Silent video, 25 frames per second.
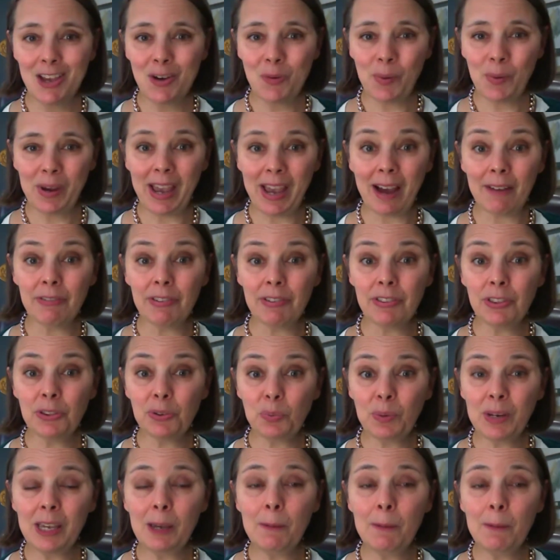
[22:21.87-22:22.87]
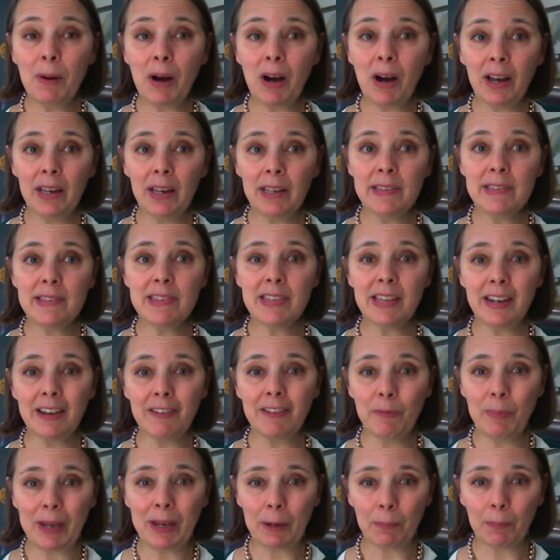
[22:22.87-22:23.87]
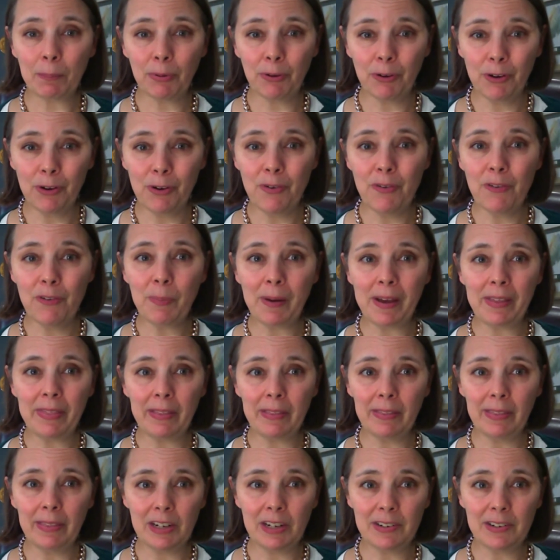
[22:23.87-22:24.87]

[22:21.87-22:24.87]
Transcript: We have 3 bonds that have been approved by the